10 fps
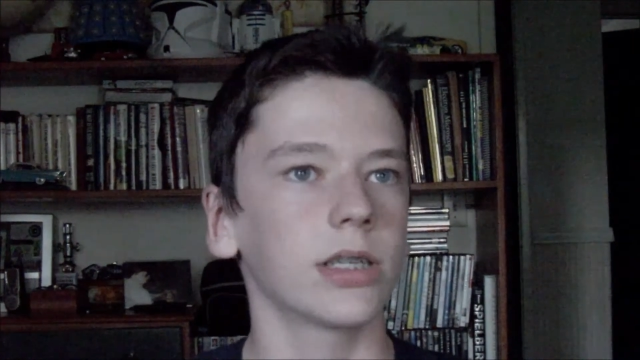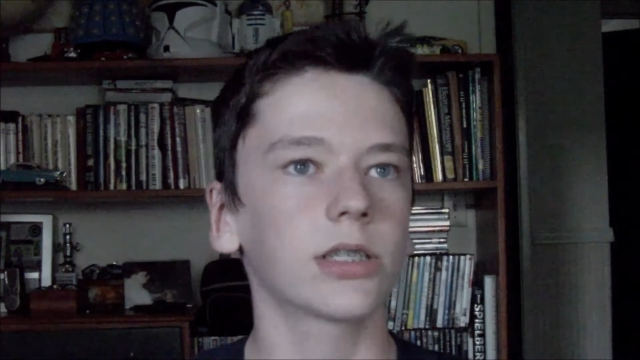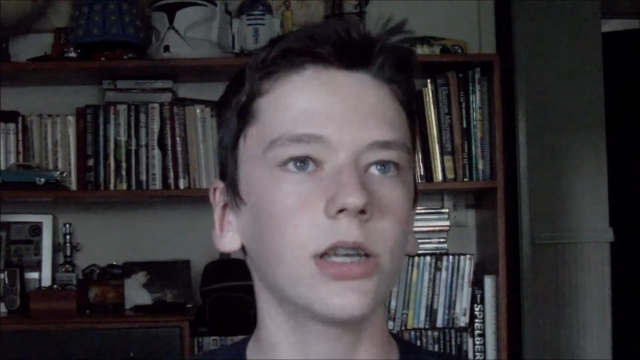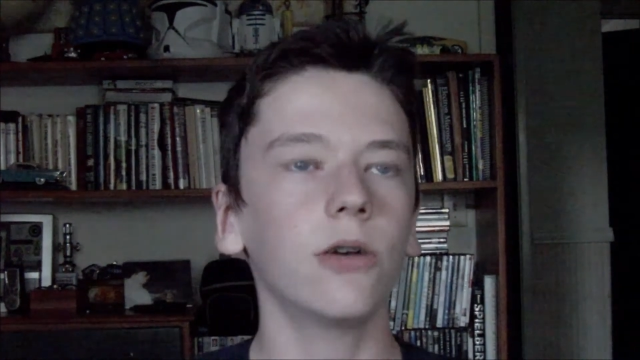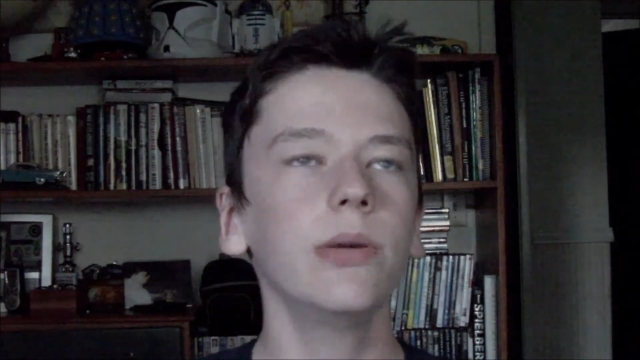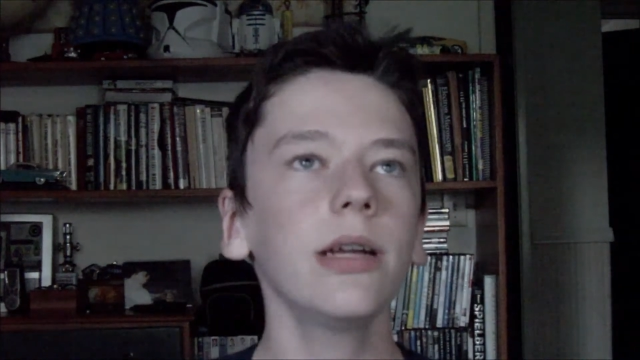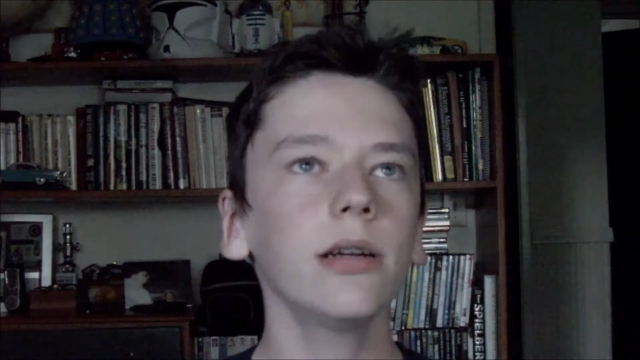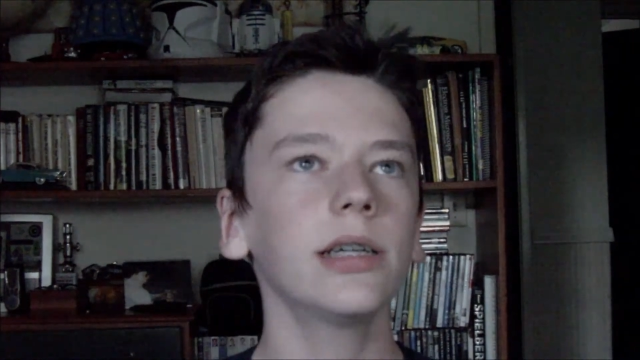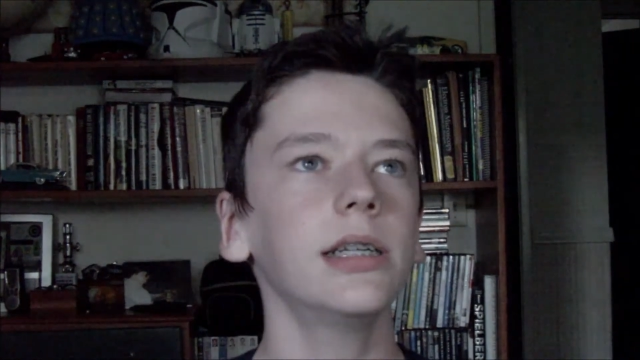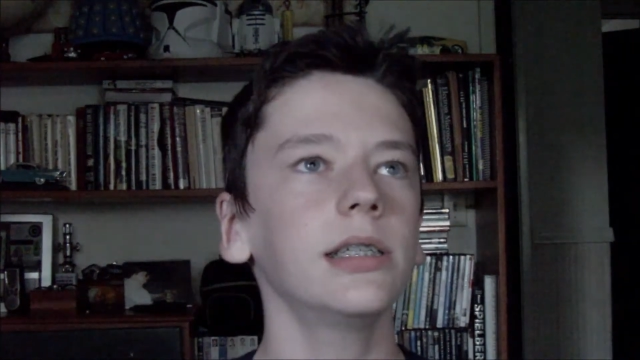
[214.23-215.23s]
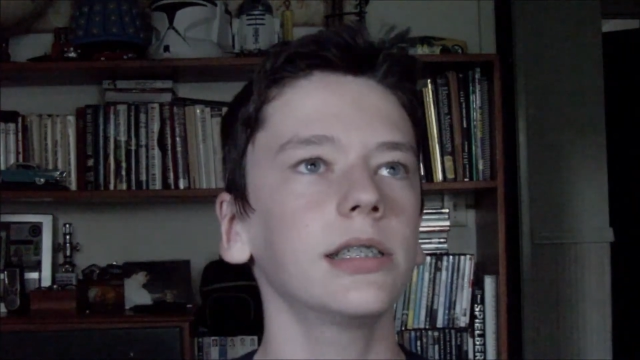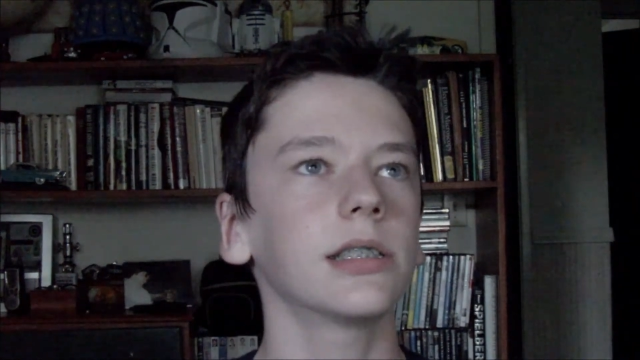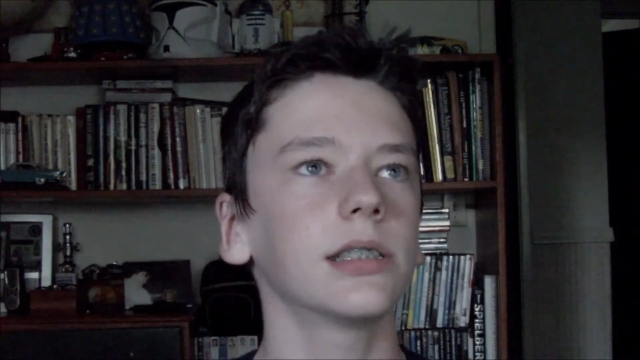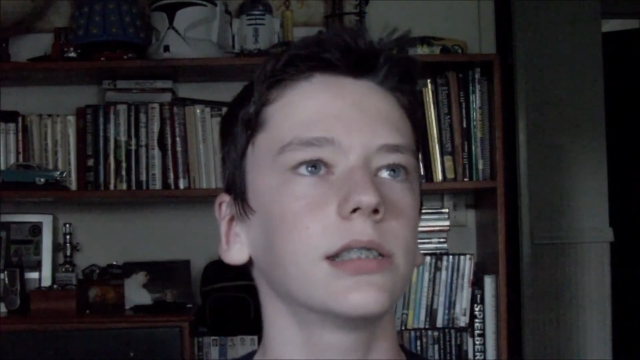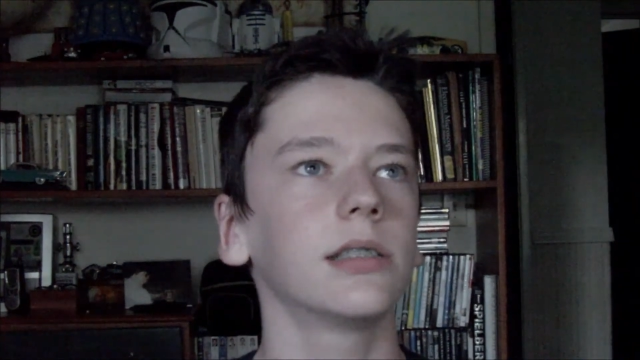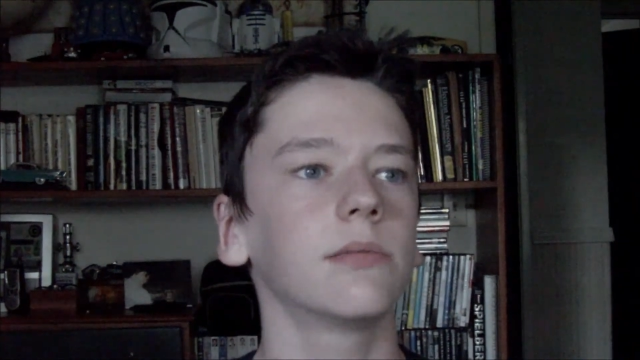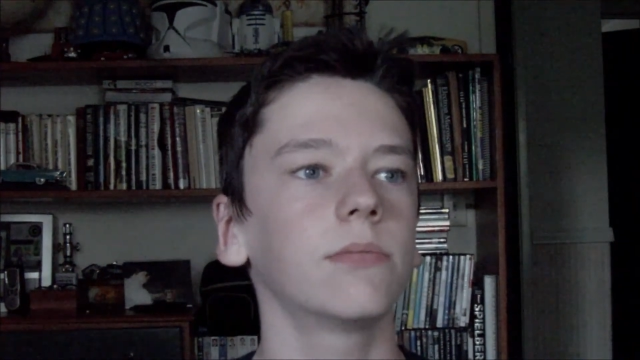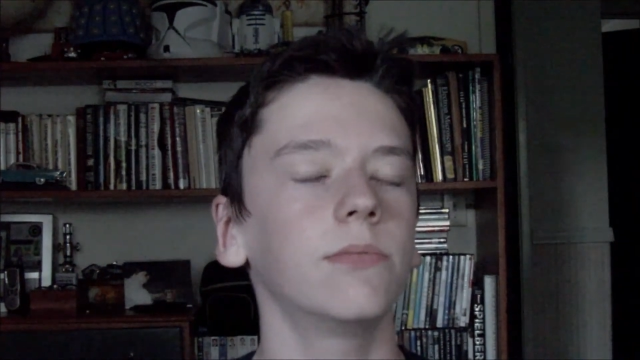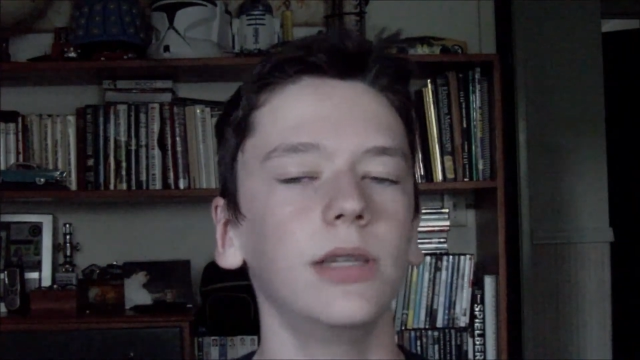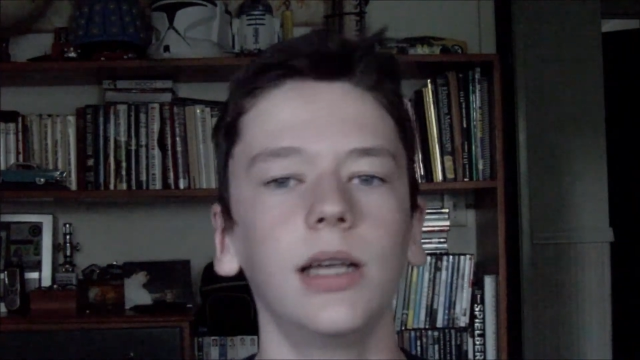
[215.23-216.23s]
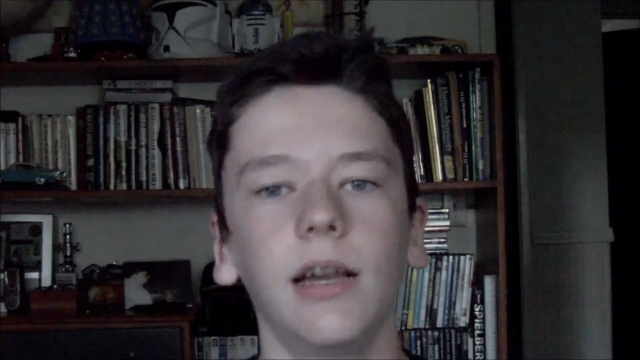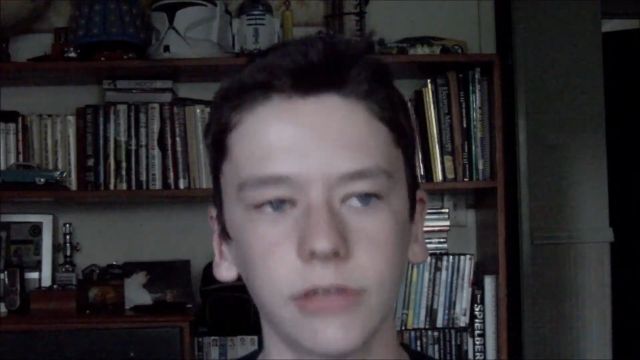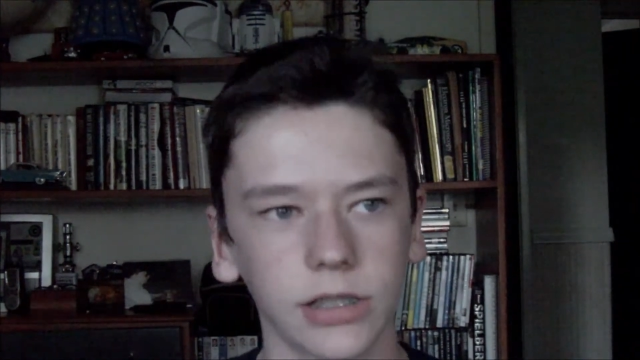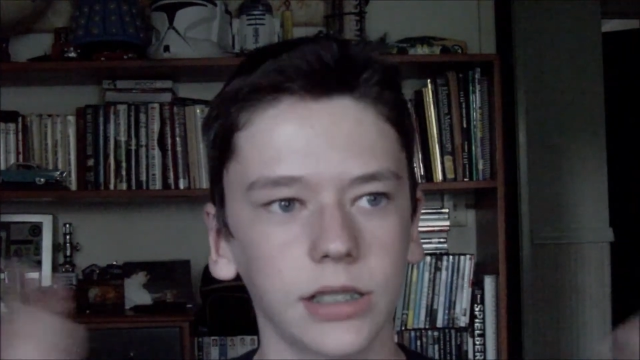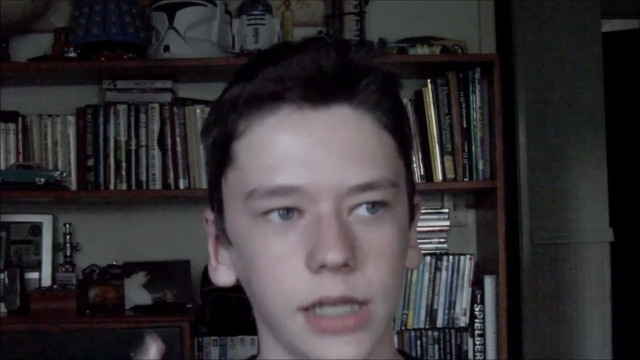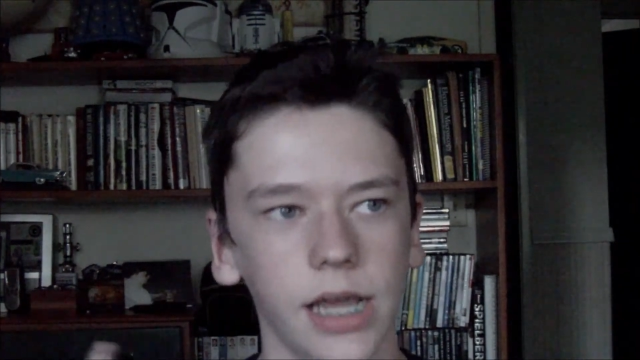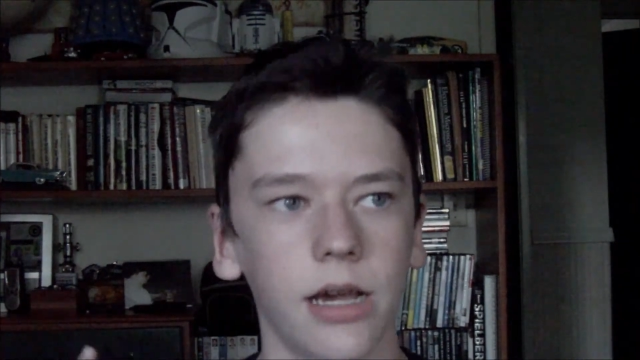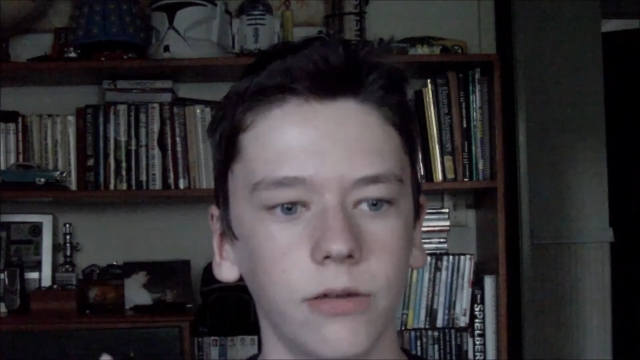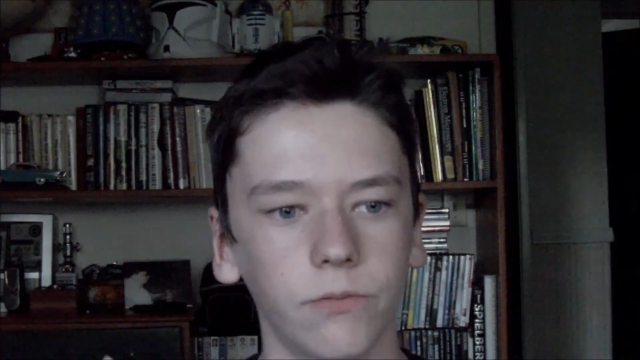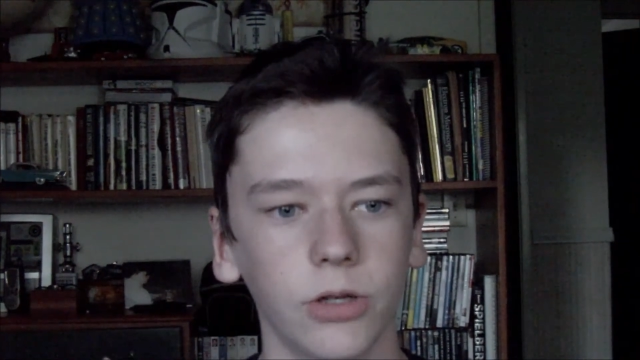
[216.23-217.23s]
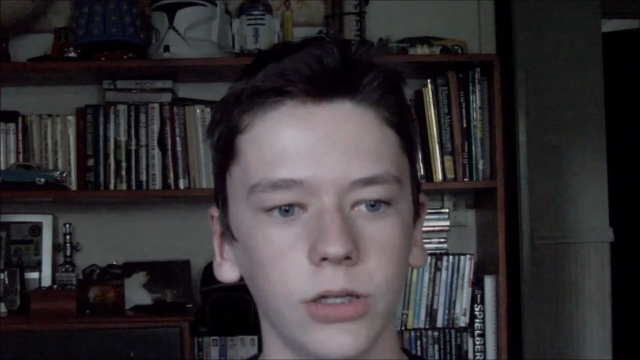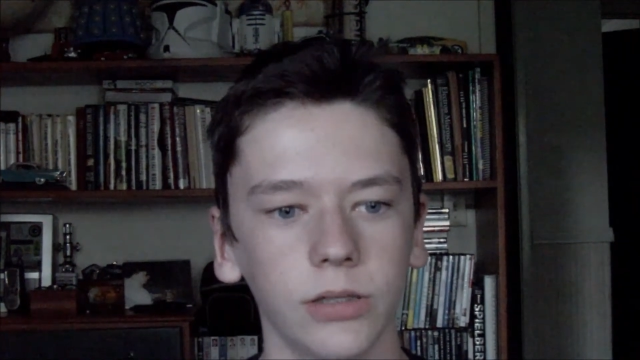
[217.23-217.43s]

So we are kind of just, we all have to sit down.